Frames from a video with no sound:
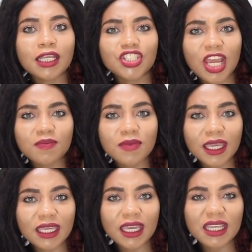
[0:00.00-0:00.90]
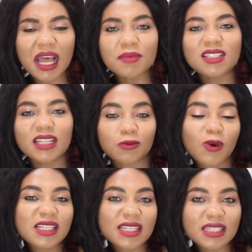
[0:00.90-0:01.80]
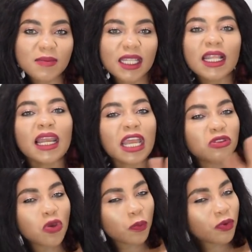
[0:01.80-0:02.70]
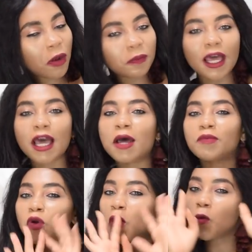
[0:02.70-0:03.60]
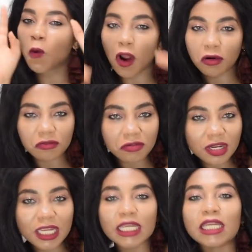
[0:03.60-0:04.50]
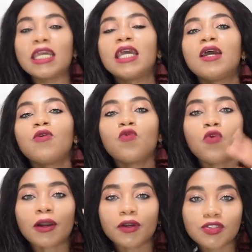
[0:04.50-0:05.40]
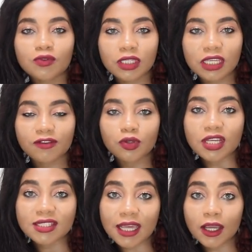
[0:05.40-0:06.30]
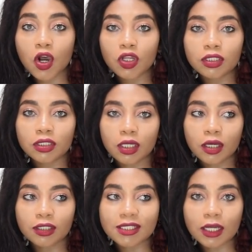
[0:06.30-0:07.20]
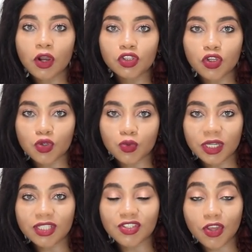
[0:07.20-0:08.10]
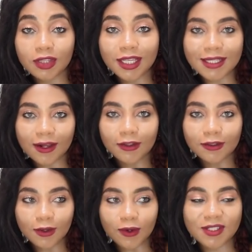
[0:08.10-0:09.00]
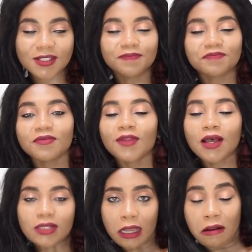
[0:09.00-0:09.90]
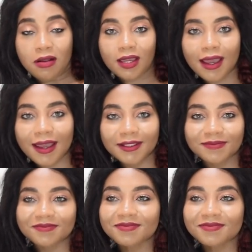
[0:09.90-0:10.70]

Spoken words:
check me again. I'm still at 1 centimeter. They're like, no problem, don't worry. We are going to give you the second dose. We'll insert the second dose. I was like, okay.